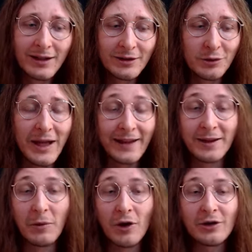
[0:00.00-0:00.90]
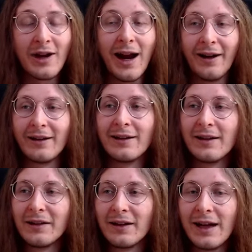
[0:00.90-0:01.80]
to get the Maud. And
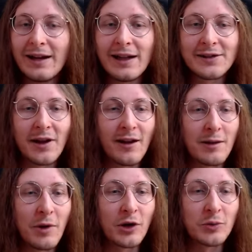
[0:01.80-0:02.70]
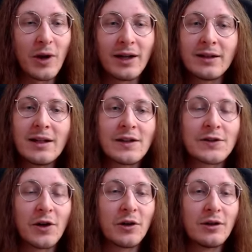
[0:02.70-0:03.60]
let's talk about why.
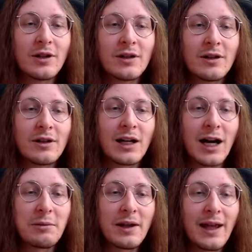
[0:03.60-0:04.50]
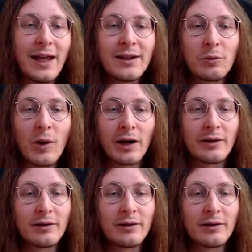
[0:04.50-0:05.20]
So I'm like 81